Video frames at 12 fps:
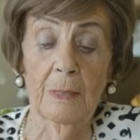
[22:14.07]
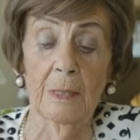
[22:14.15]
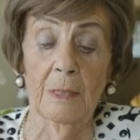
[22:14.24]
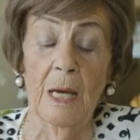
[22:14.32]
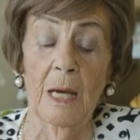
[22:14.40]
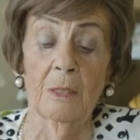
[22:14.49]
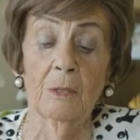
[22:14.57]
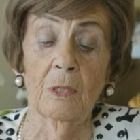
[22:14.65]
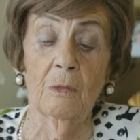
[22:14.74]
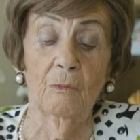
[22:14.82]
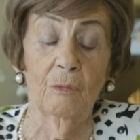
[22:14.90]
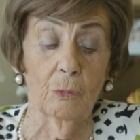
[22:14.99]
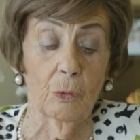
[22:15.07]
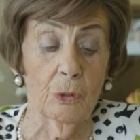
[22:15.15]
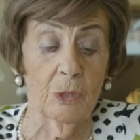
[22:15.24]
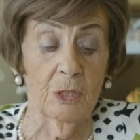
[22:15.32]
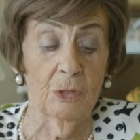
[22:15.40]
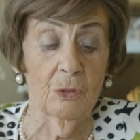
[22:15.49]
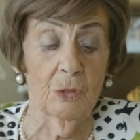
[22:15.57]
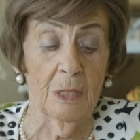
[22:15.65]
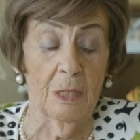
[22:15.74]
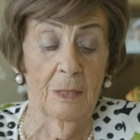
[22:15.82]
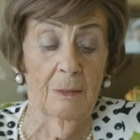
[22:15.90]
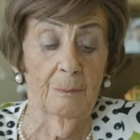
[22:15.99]
in
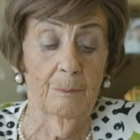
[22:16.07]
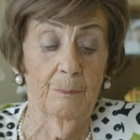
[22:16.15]
1943.